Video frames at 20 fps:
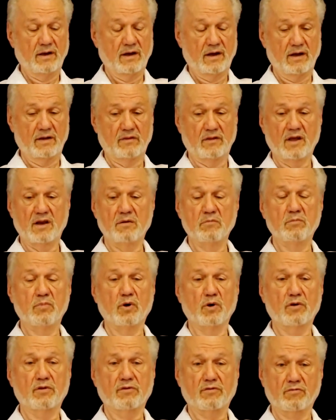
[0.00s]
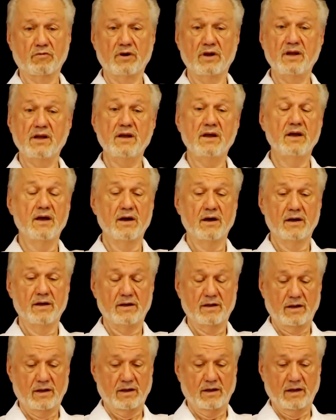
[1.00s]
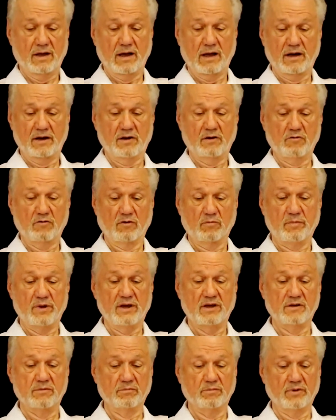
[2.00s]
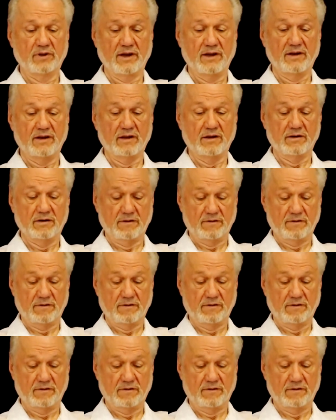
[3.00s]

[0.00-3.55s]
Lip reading: and then book 3, and it will be completed.